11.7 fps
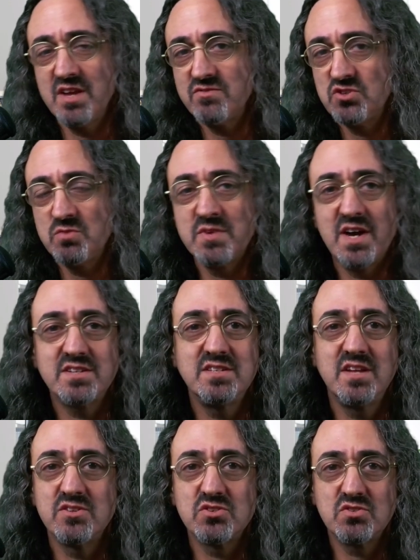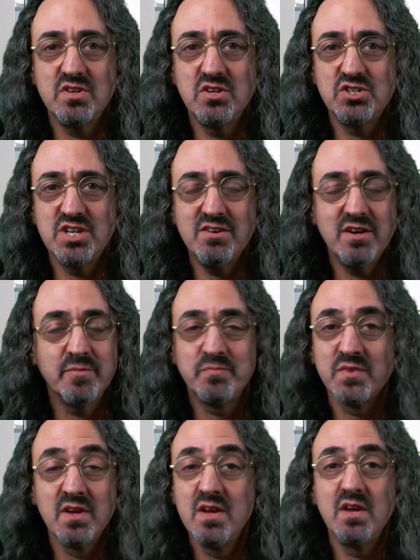Zoom Docs on the other screen and share it.
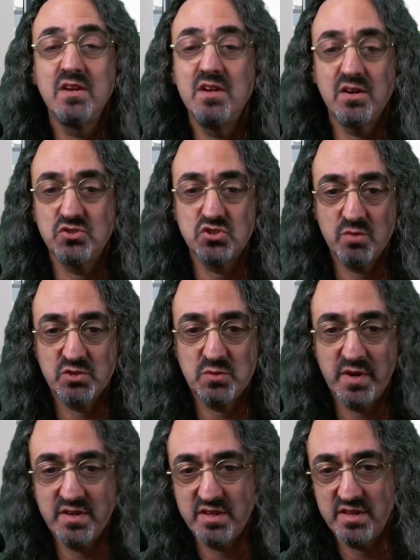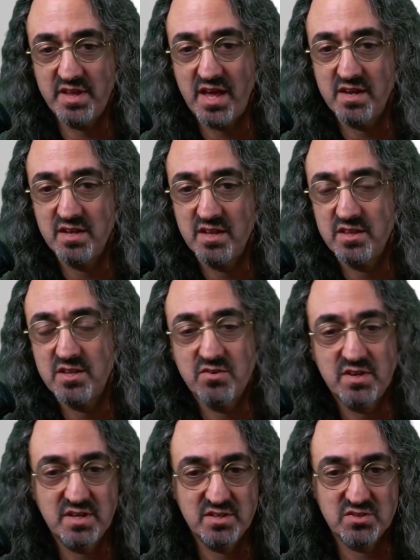No, it's so much better than that. There
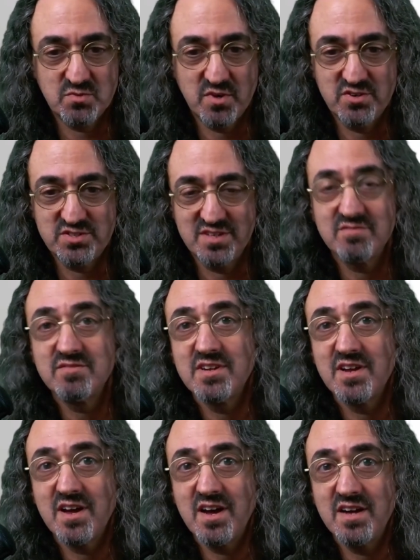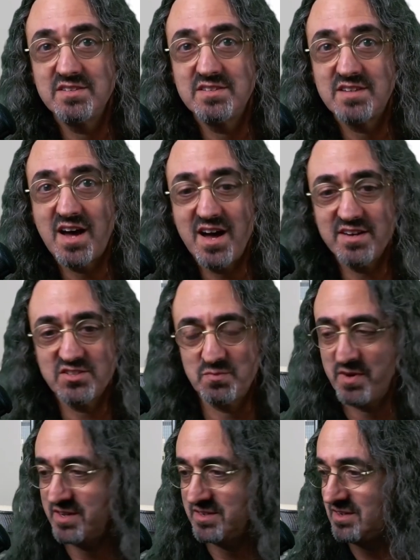is, where is it? A Docs
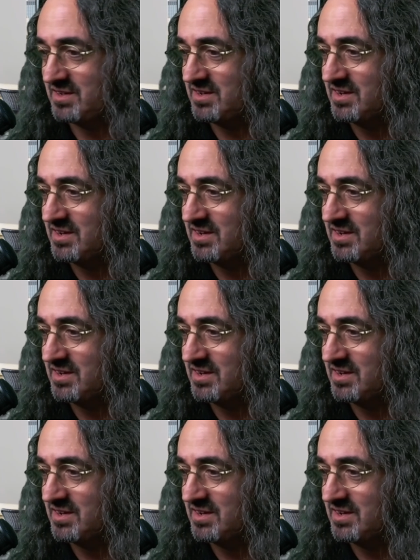button.